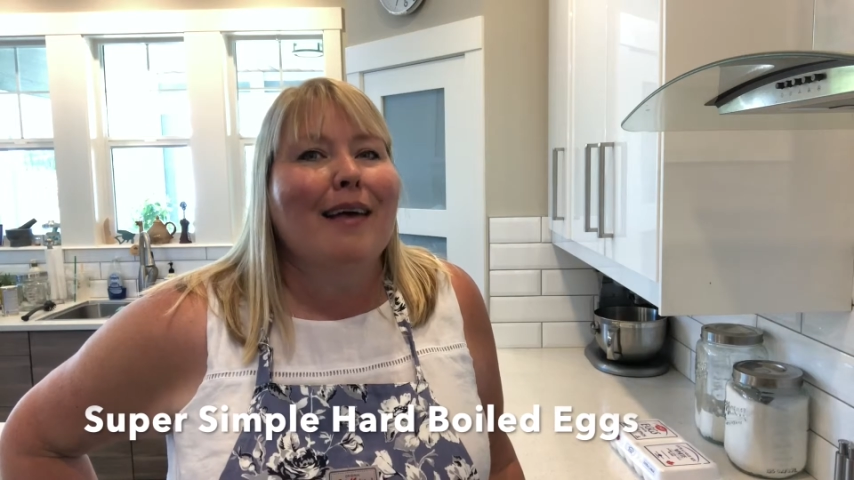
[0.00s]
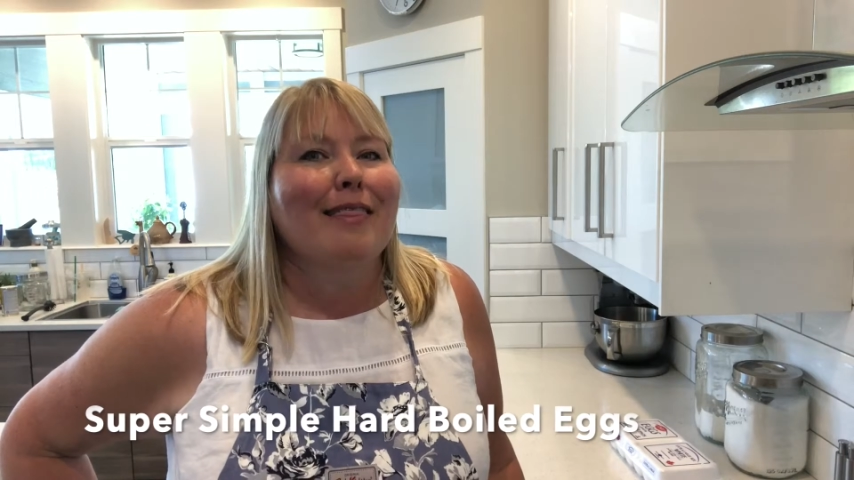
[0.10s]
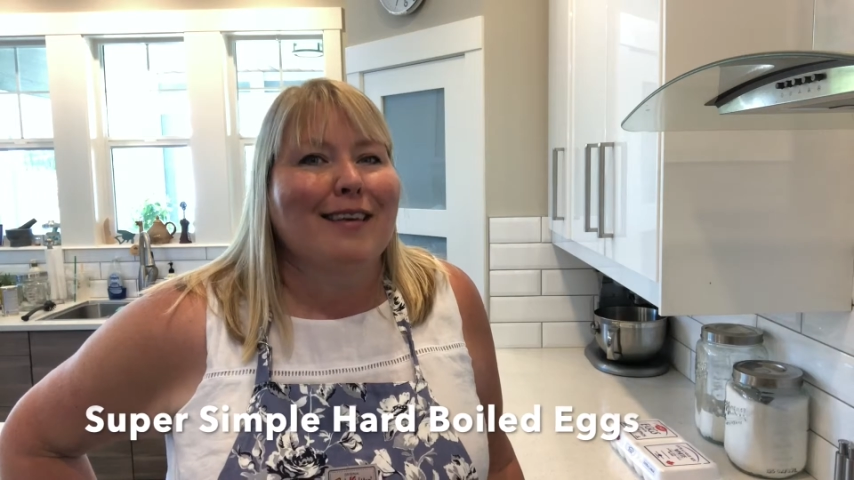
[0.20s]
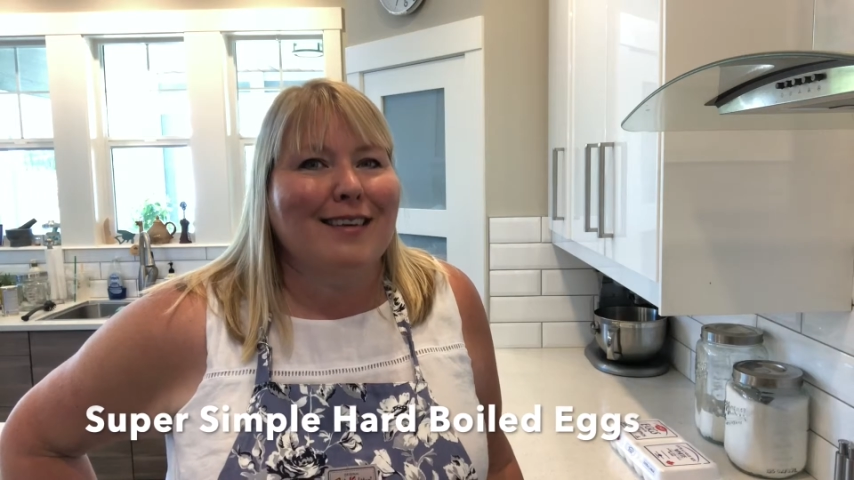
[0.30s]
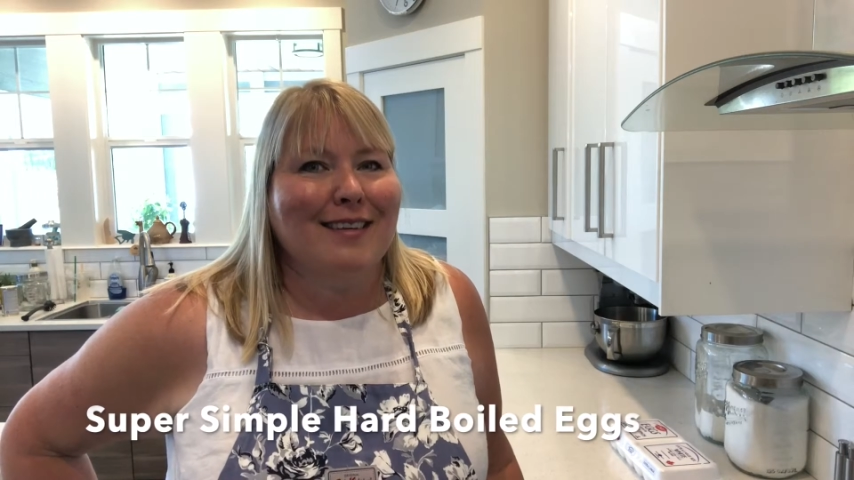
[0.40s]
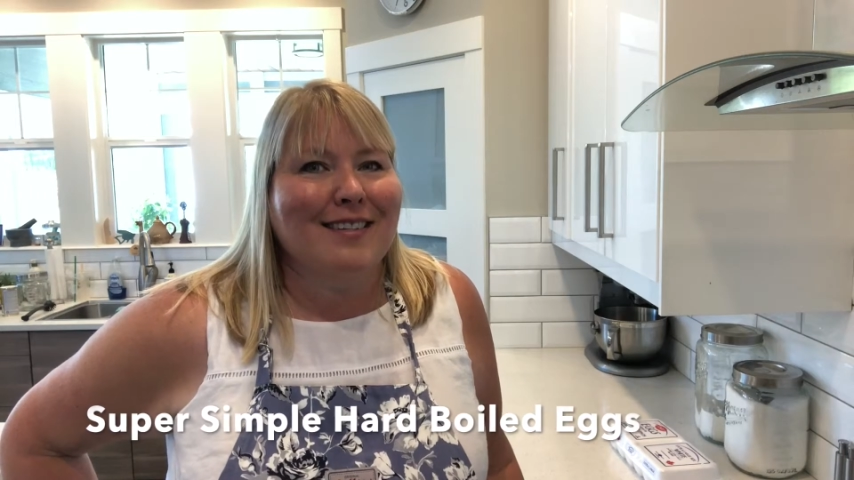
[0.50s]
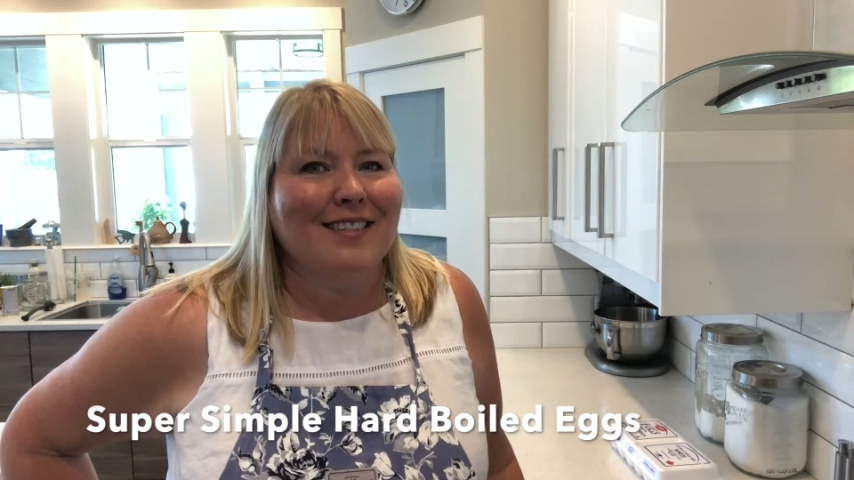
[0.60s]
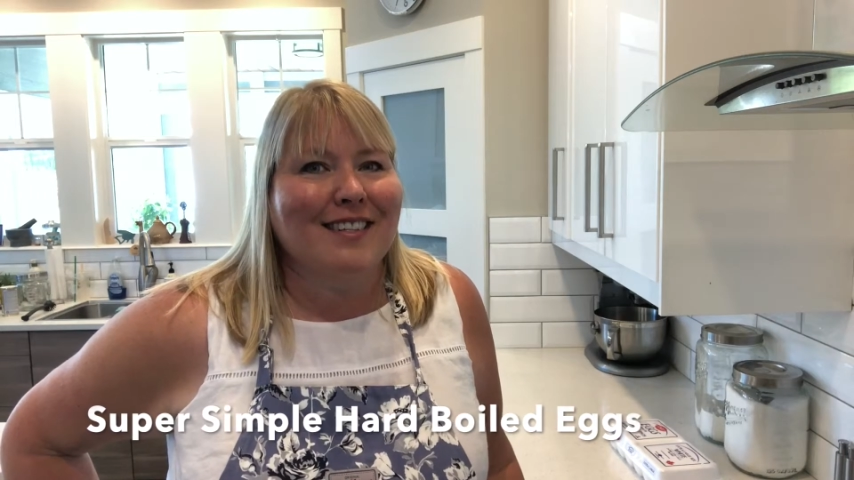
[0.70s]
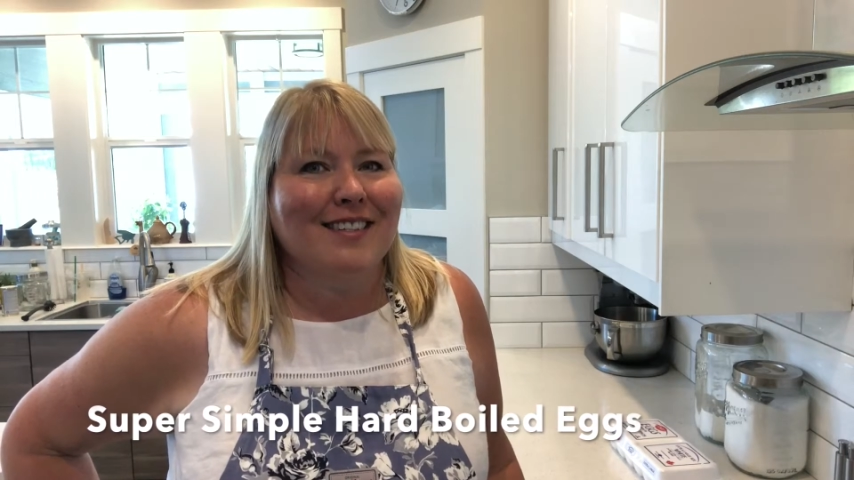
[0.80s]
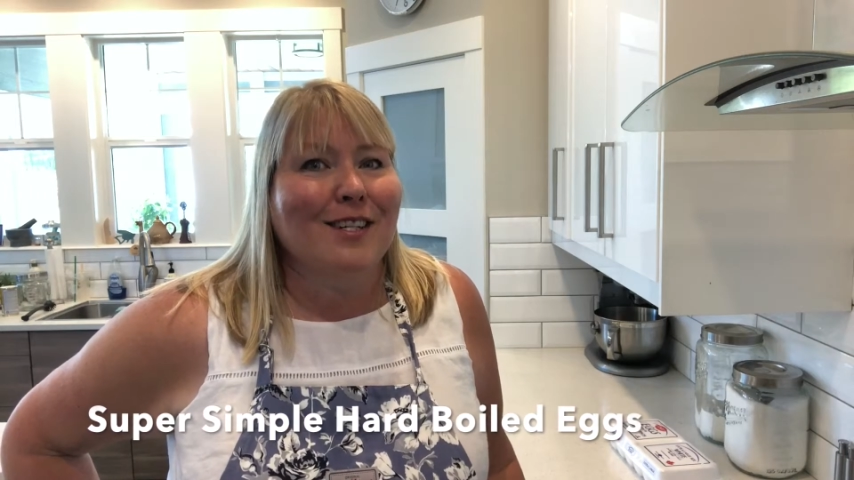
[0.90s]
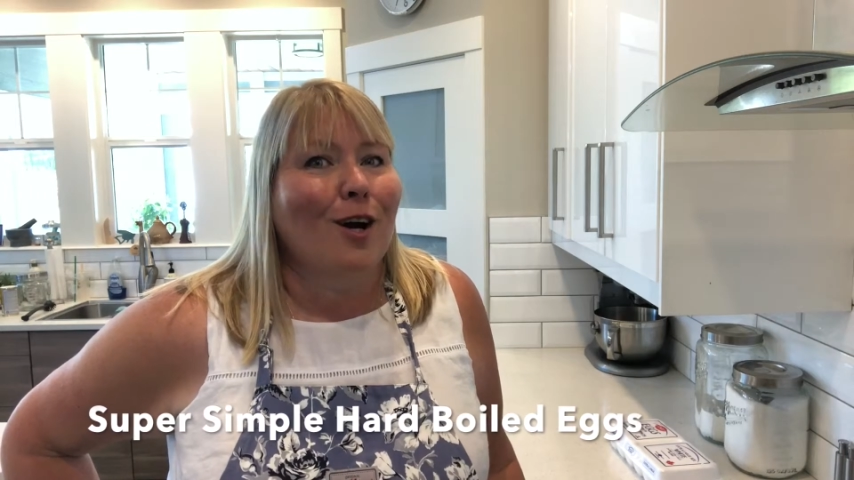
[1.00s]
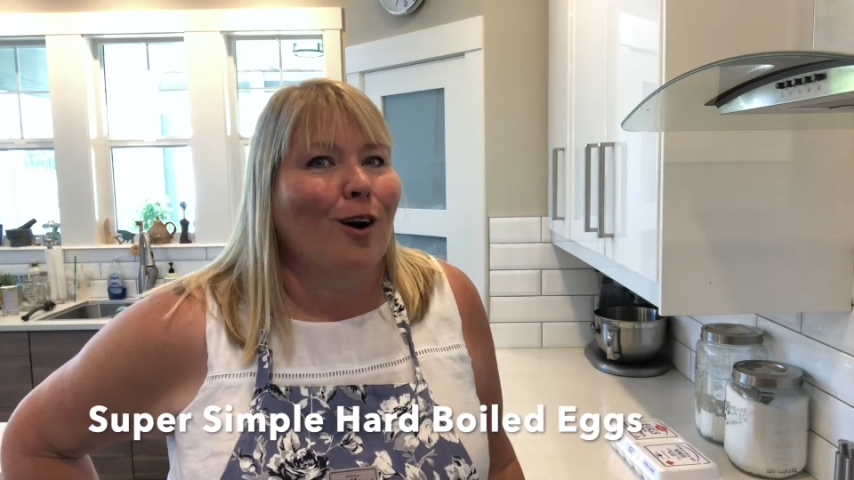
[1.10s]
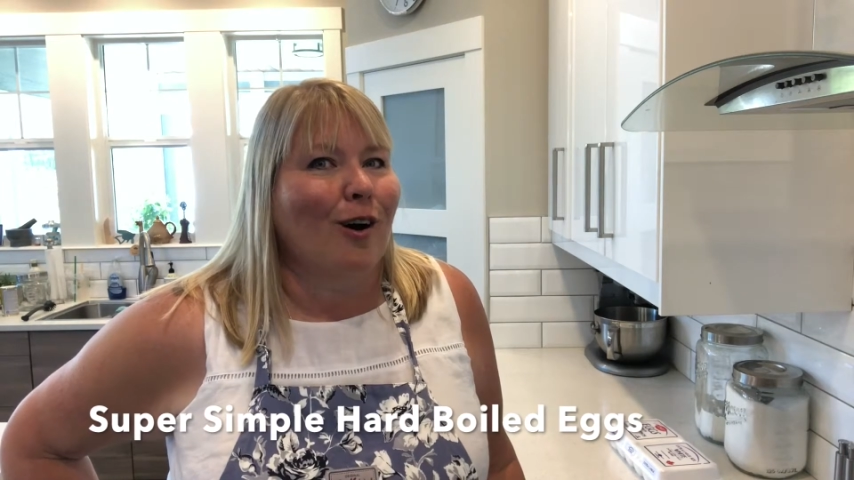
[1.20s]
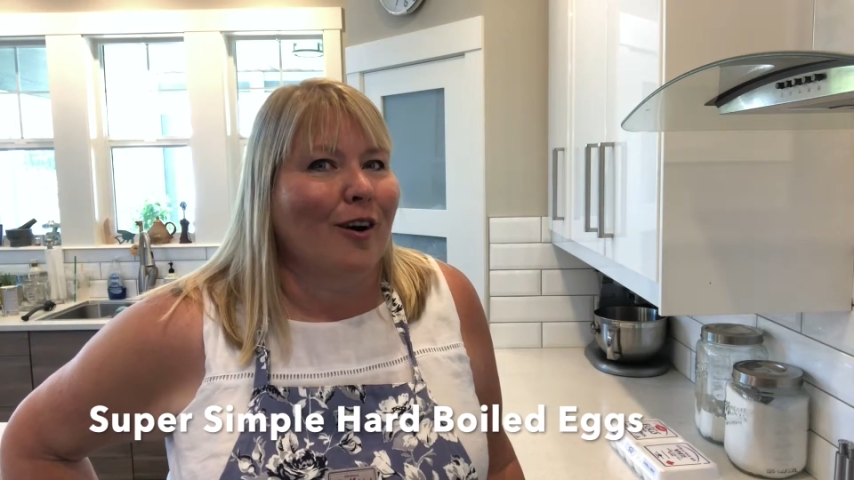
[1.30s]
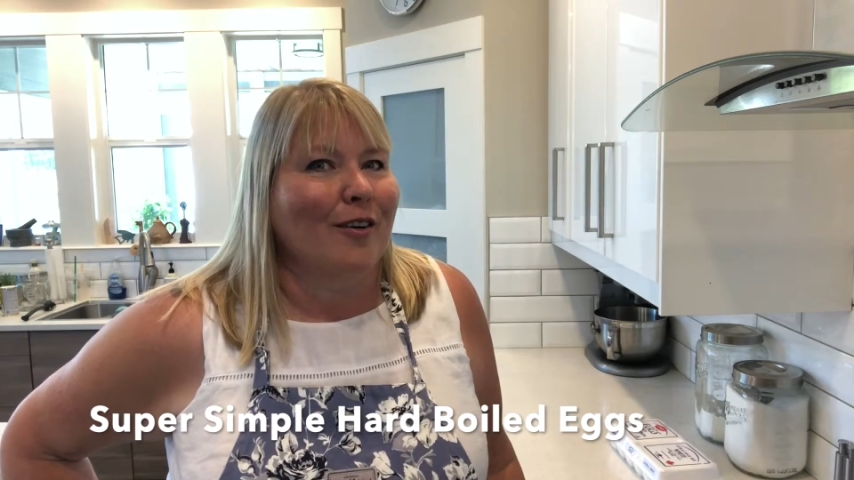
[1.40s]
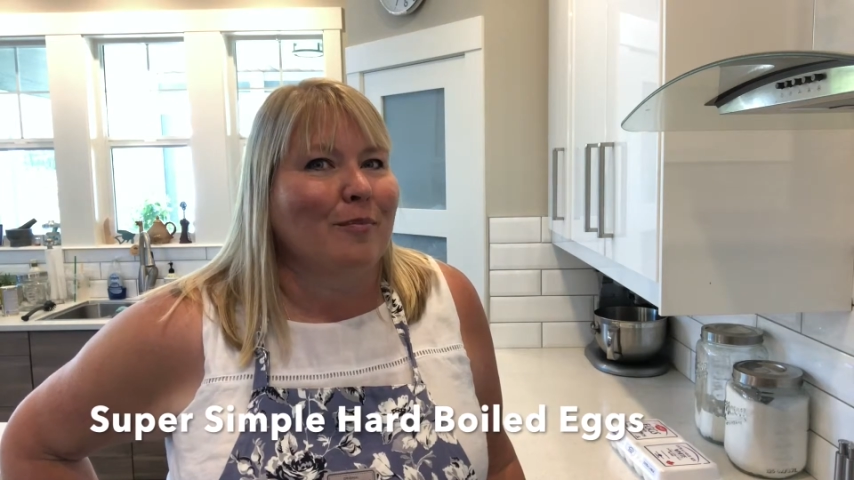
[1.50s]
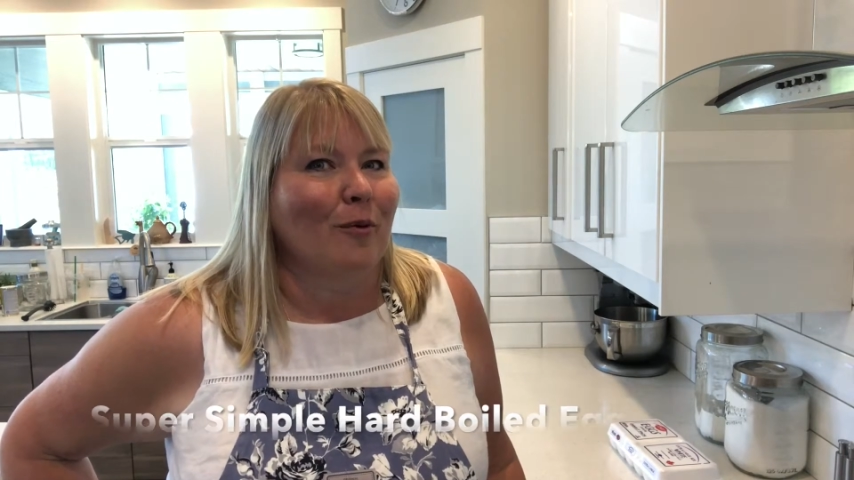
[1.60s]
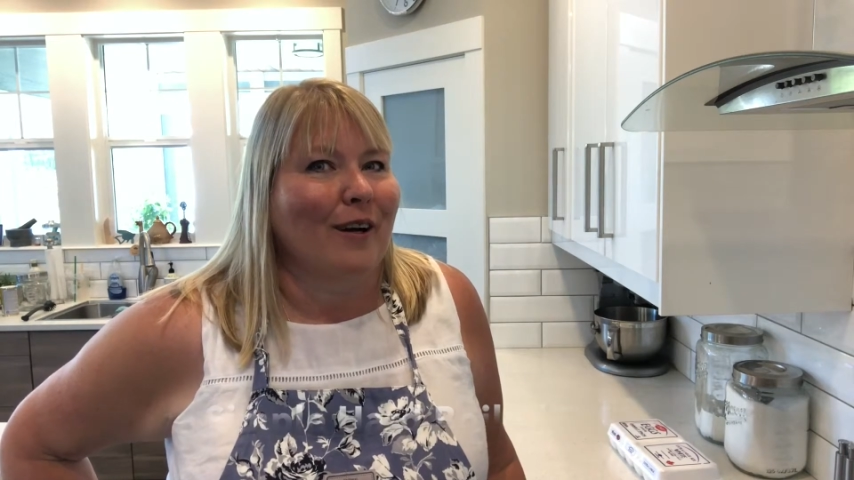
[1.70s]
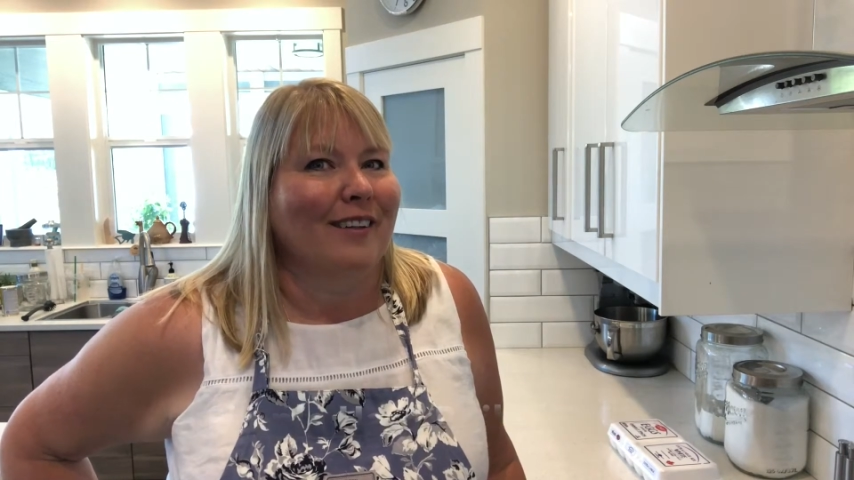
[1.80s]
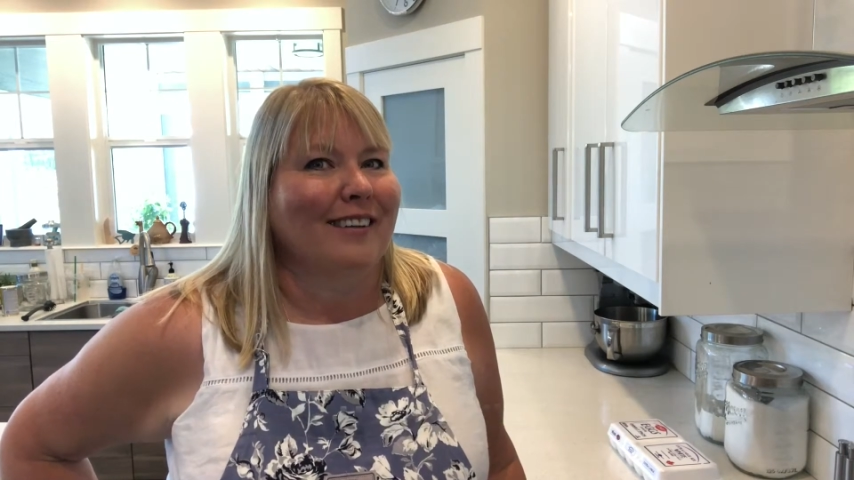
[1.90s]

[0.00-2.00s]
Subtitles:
the easiest hard-boiled